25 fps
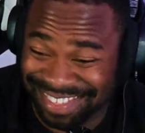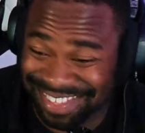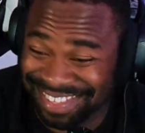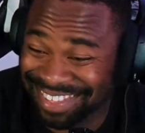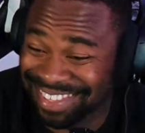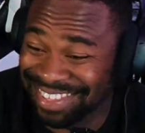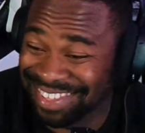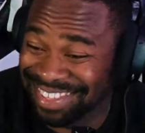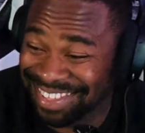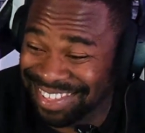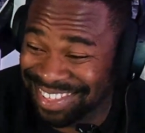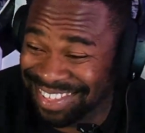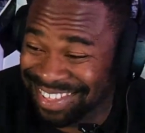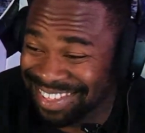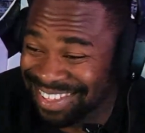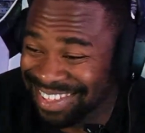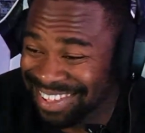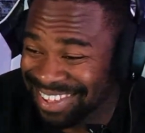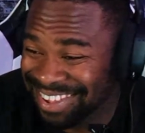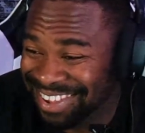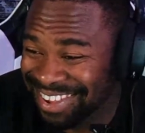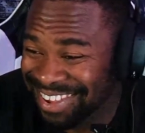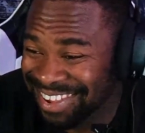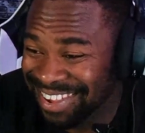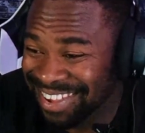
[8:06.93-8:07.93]
Hey, where are you?
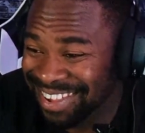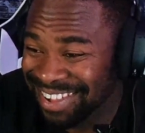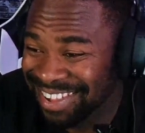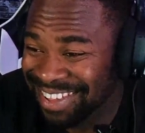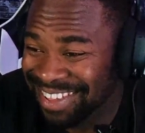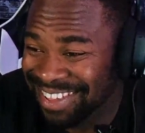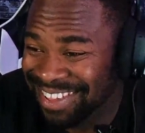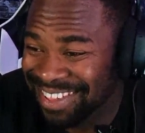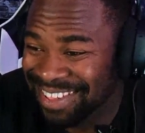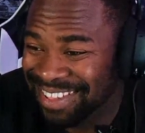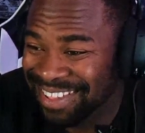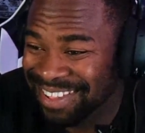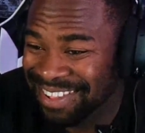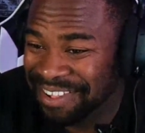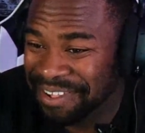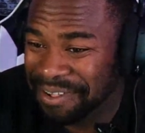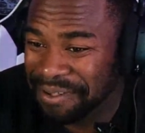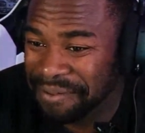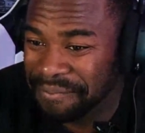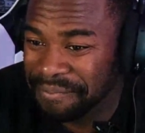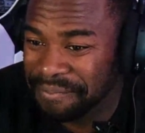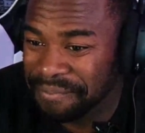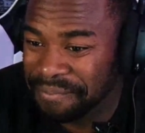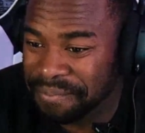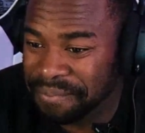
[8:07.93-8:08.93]
Hey, how
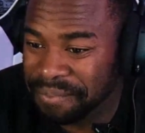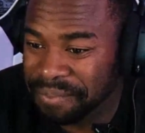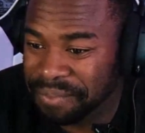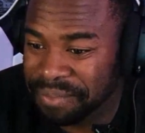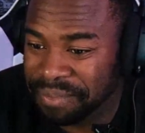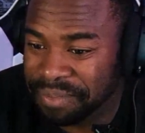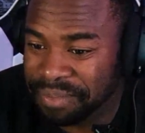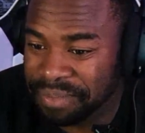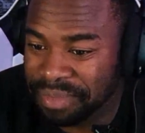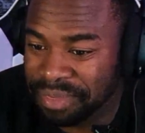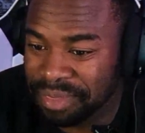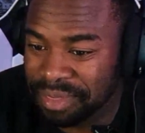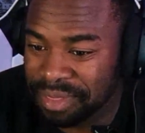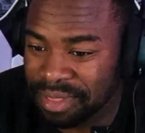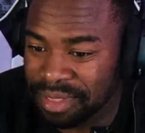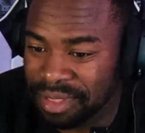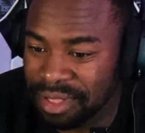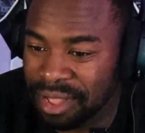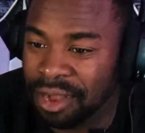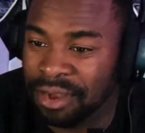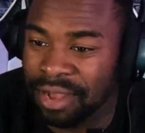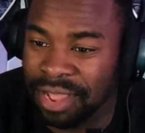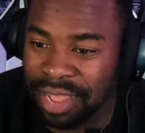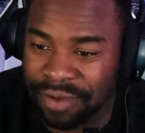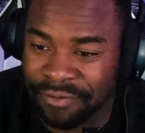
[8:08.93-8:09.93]
old are you? Are you here?
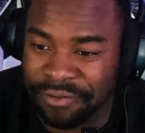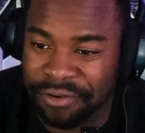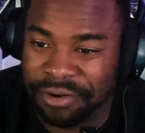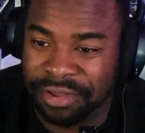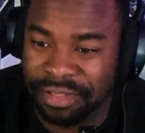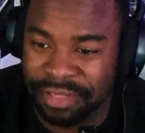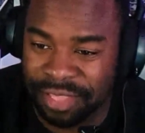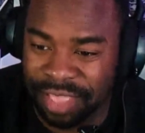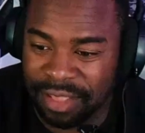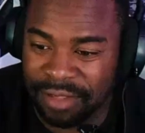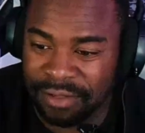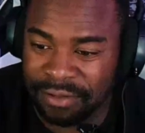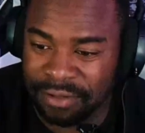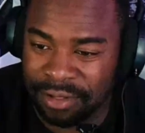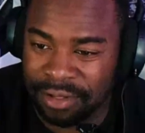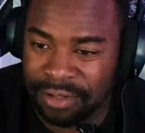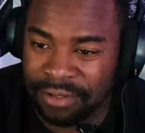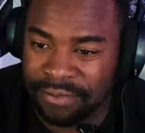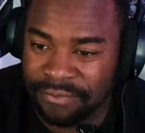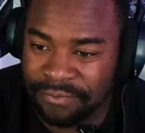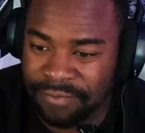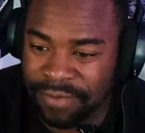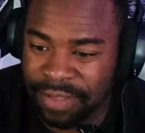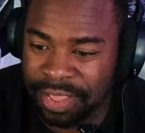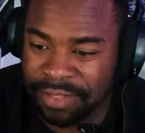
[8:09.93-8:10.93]
Okay, I've heard this game though.
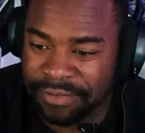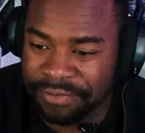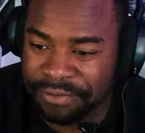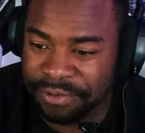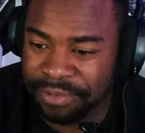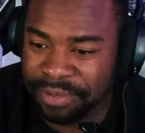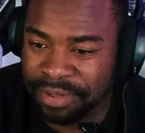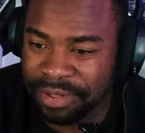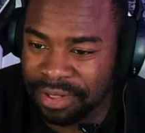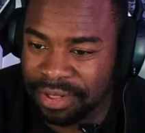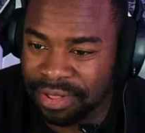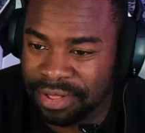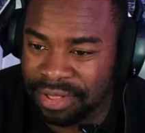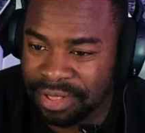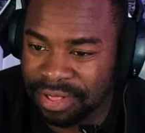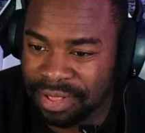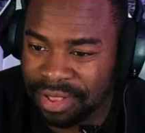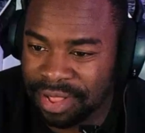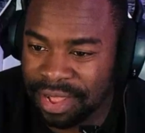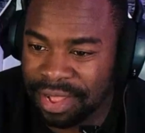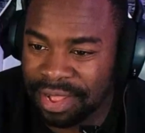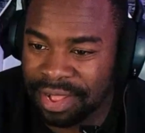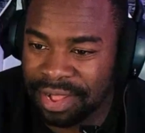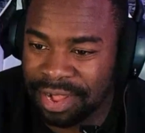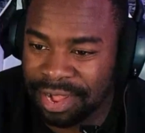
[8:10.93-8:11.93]
Where Phasmophobia.
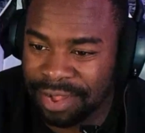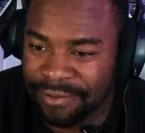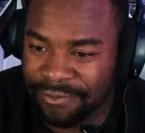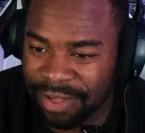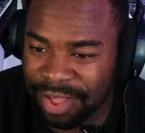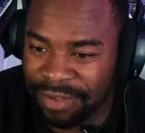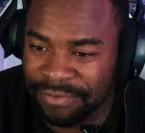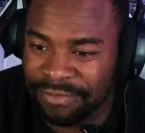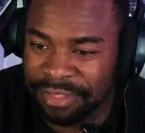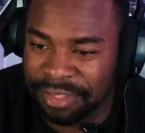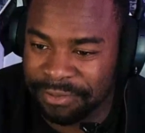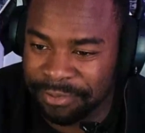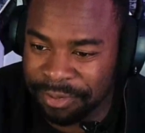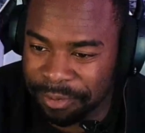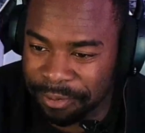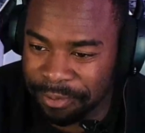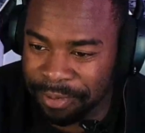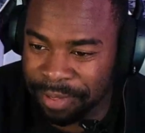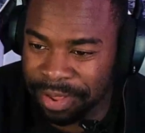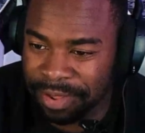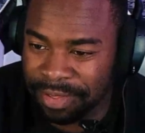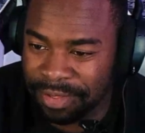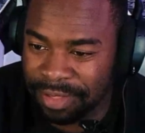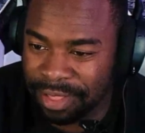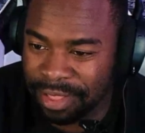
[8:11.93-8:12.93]
I've, I've seen people
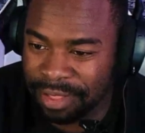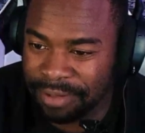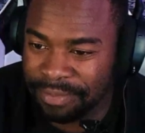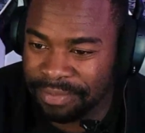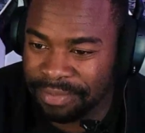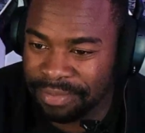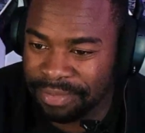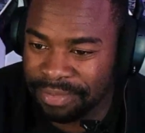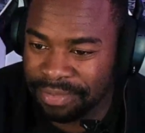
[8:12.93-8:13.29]
play this game.